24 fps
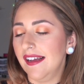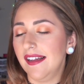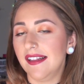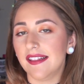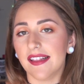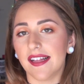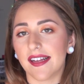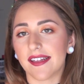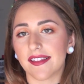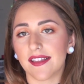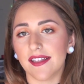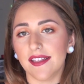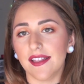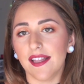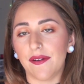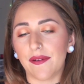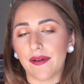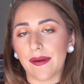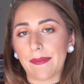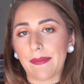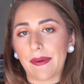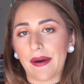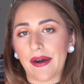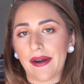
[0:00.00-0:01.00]
like the
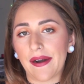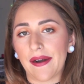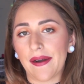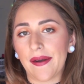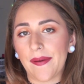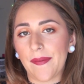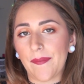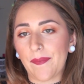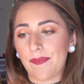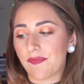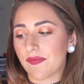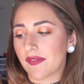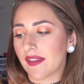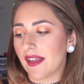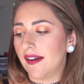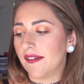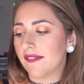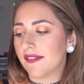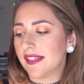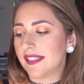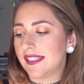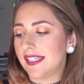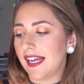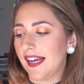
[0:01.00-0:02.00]
lower part
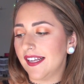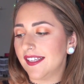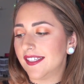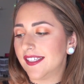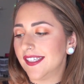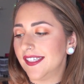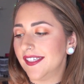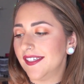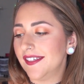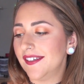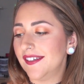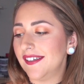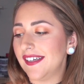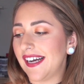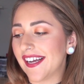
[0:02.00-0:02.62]
of the tattoo,